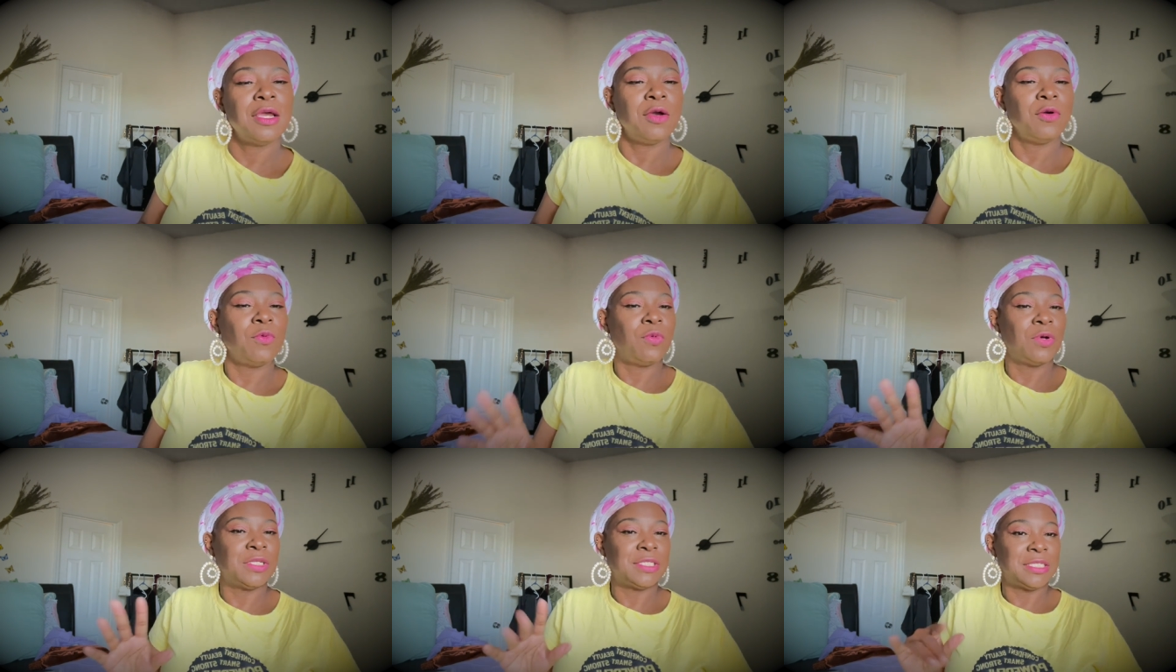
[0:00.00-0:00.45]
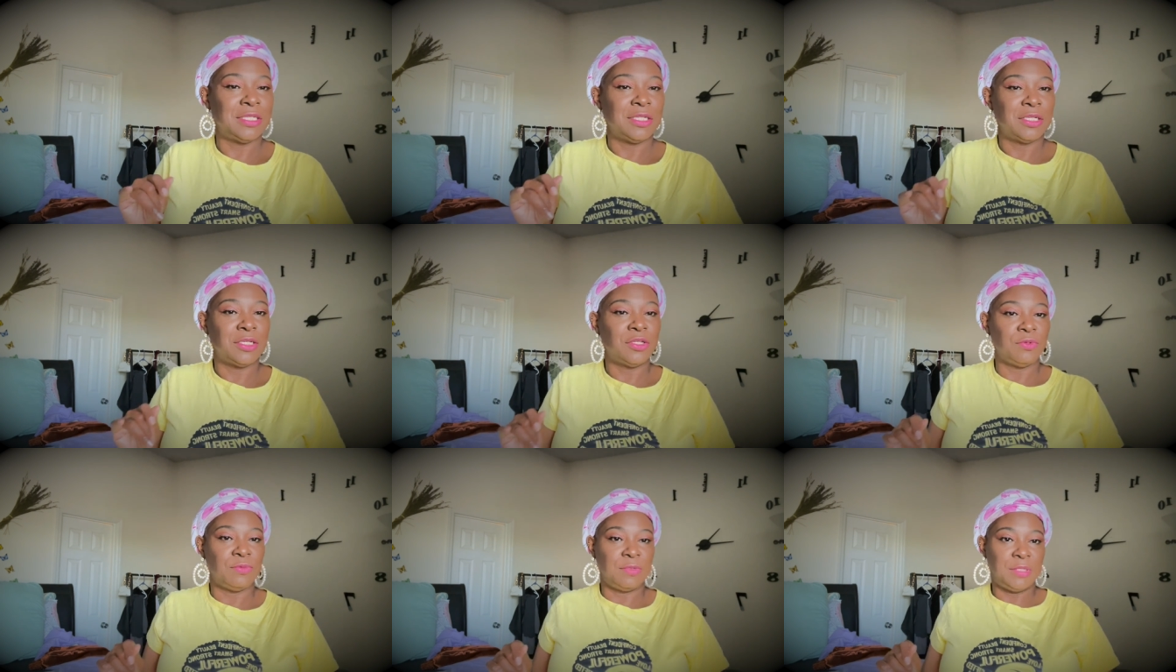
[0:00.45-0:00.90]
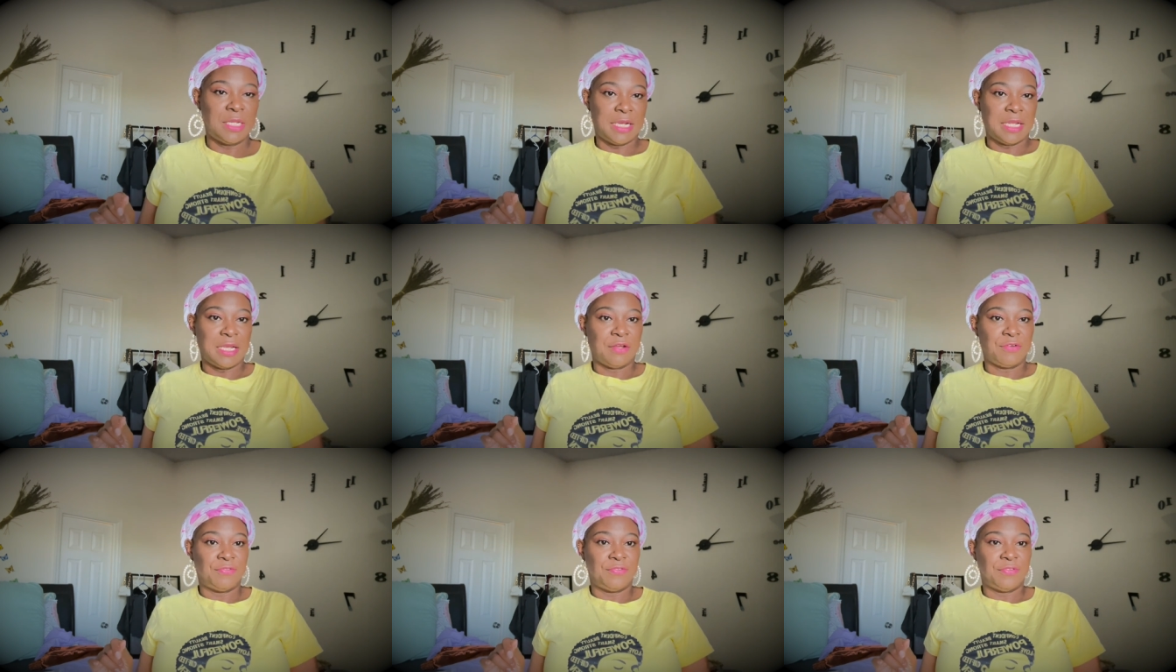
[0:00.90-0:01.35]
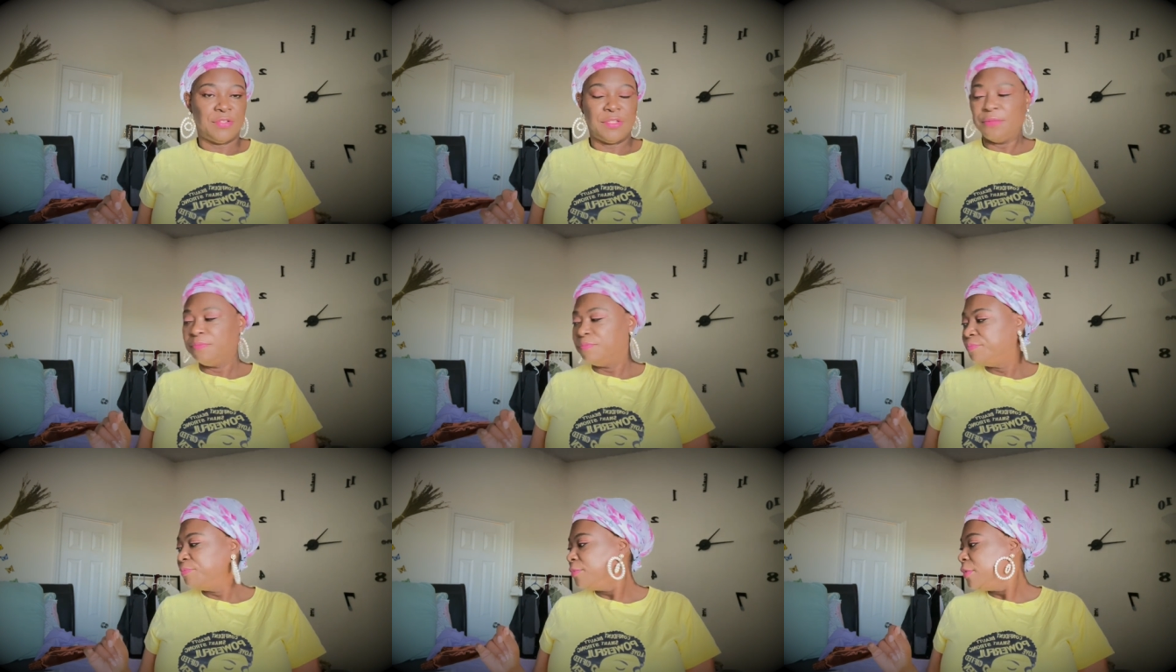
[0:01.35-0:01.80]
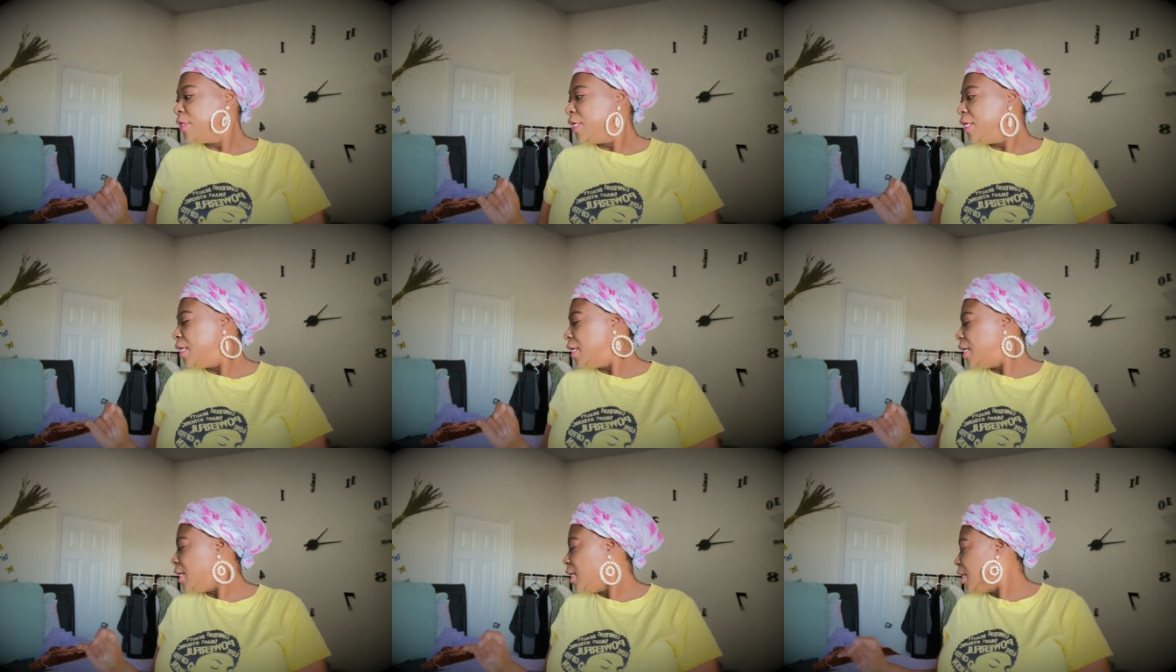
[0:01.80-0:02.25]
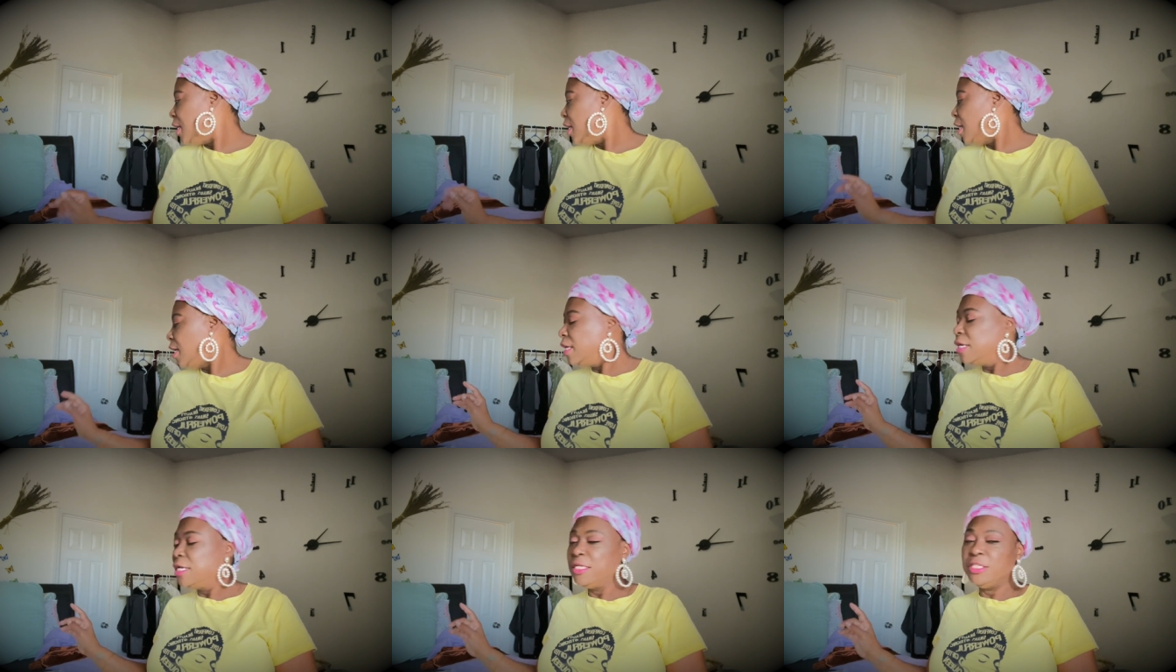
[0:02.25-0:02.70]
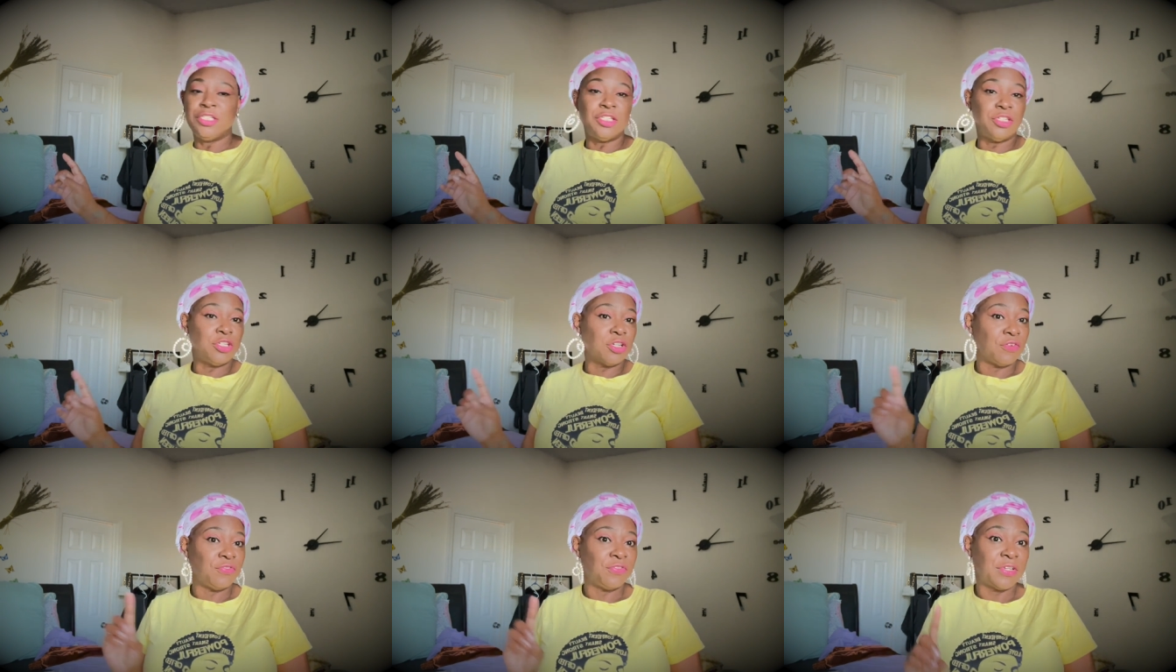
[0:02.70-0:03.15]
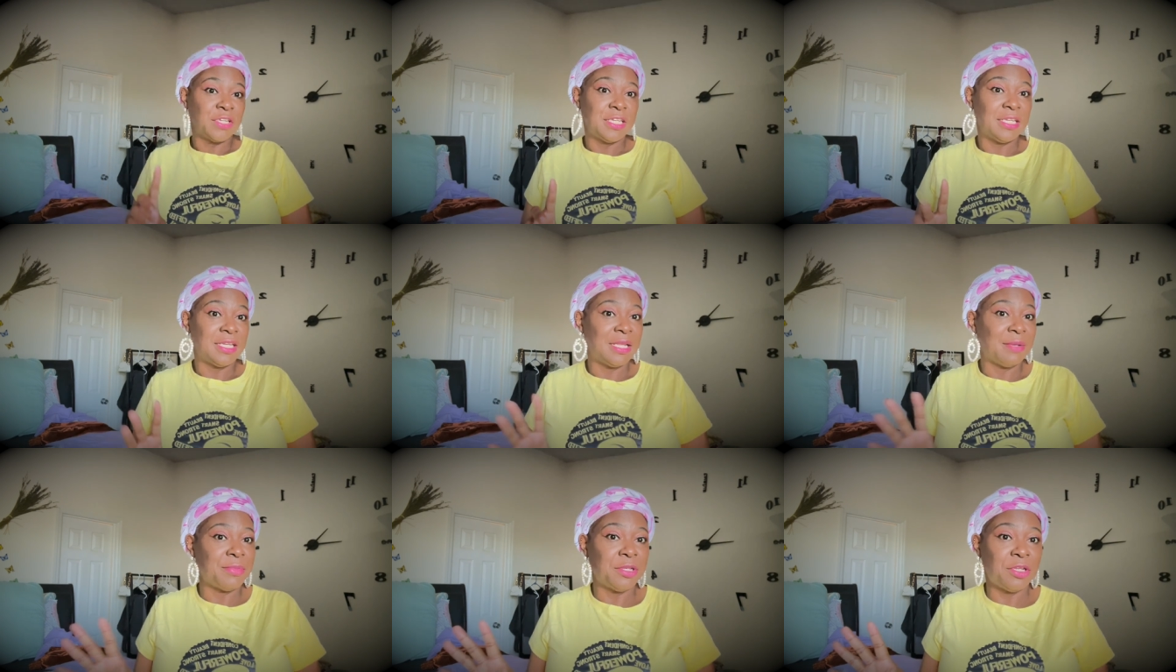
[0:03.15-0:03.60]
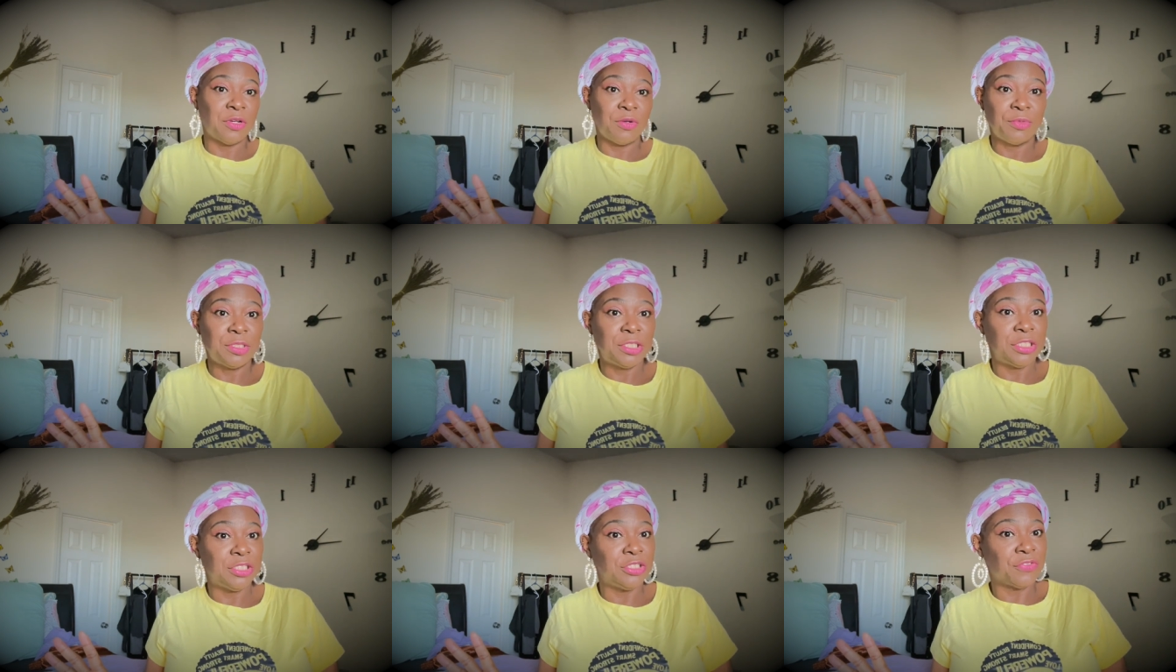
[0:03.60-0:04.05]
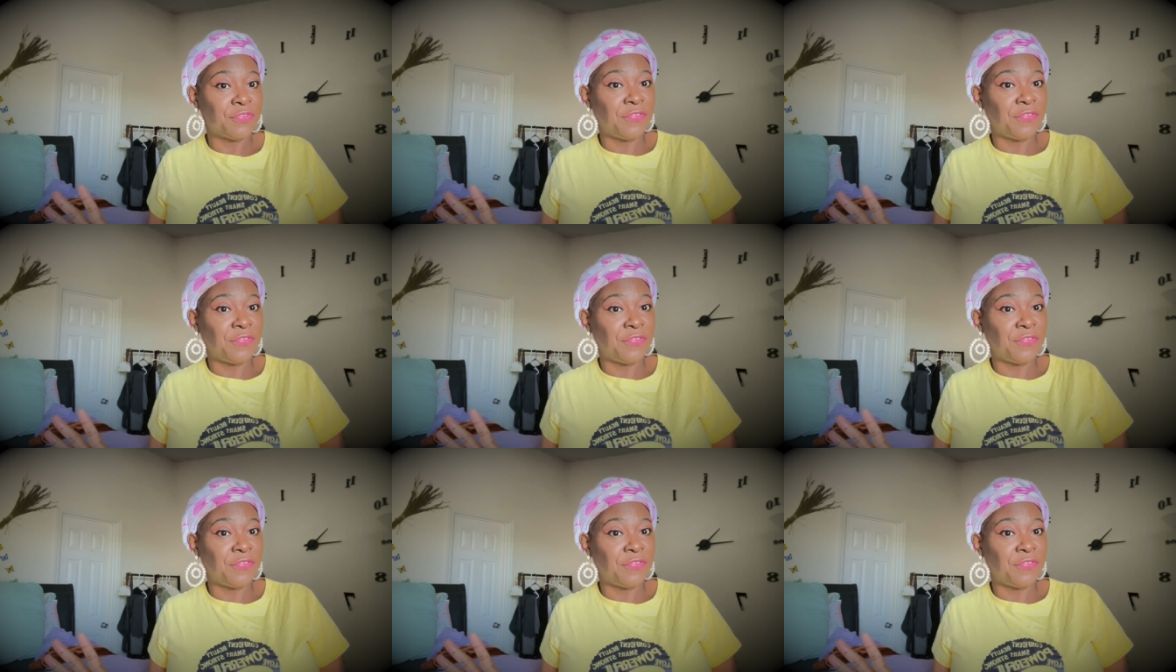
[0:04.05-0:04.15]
Wasn't it cute with that outfit? Don't forget, let me know which is your